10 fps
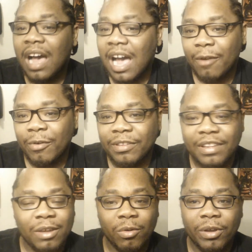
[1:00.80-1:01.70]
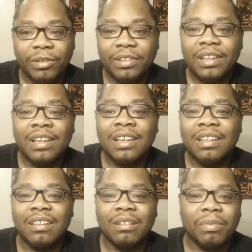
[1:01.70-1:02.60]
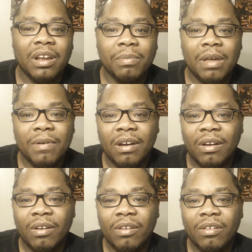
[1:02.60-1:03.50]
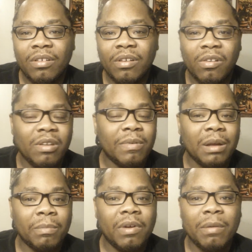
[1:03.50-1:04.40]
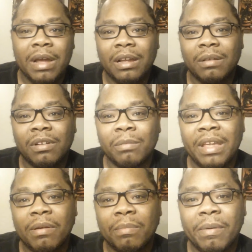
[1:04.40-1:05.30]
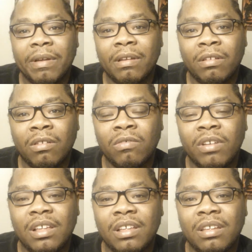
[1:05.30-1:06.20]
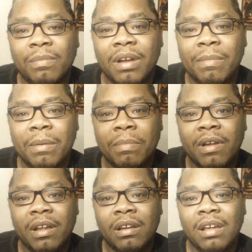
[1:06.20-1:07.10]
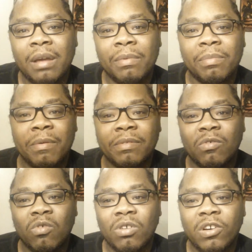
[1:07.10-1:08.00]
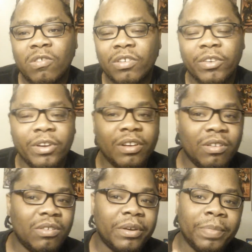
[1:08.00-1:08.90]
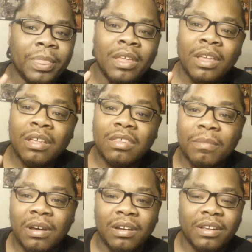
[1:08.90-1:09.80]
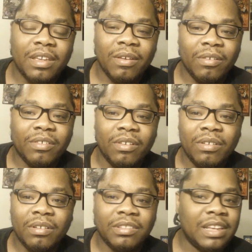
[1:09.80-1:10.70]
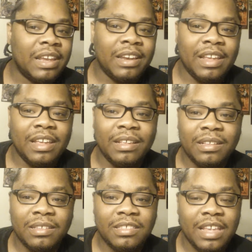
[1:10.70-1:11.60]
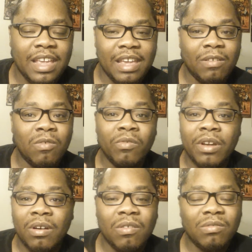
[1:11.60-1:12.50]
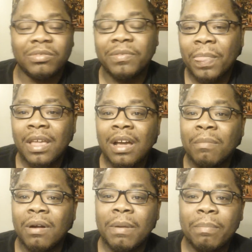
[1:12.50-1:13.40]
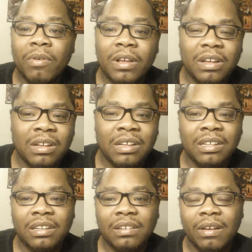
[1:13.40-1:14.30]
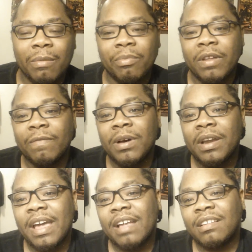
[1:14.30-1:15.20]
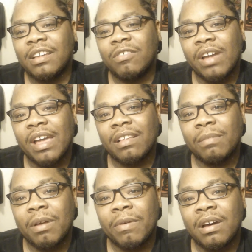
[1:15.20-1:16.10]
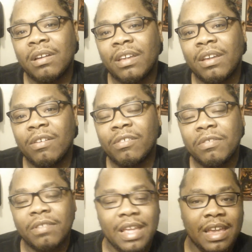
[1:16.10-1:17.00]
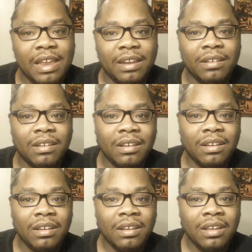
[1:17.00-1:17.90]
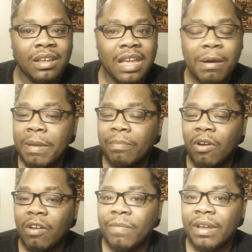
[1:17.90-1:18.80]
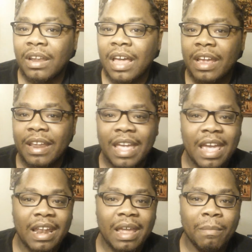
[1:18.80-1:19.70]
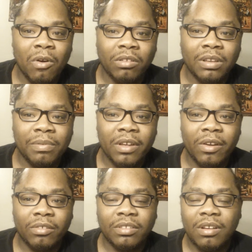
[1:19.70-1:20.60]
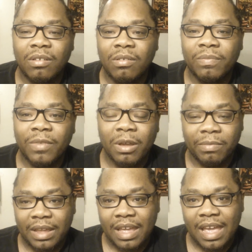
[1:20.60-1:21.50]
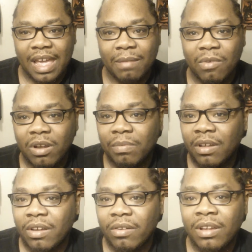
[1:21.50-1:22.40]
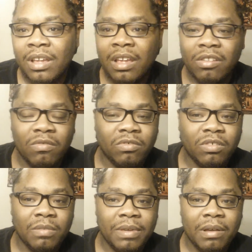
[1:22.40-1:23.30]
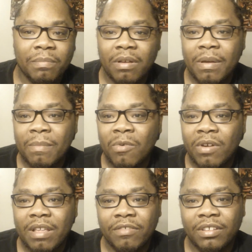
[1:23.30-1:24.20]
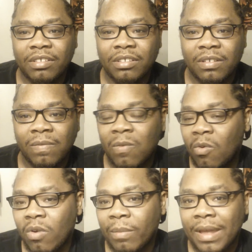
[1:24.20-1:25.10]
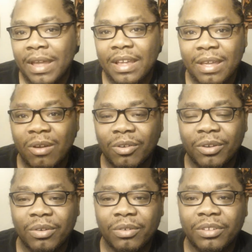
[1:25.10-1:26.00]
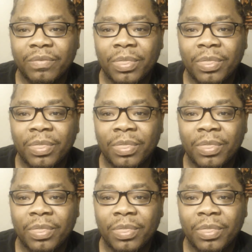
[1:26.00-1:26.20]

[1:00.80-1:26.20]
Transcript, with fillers: Iris, Iris. You probably play with her, or you probably might be able to play with Luna. You probably might be play, able to play with Oracle Girl or some other character. Cindy, Cid, who knows? But it'd be pretty good, like pretty fun actually. you could actually play with other characters, and it would be perfect. Like they add a multiplayer, so if they add a multiplayer, you should be able to play with more than just the four main characters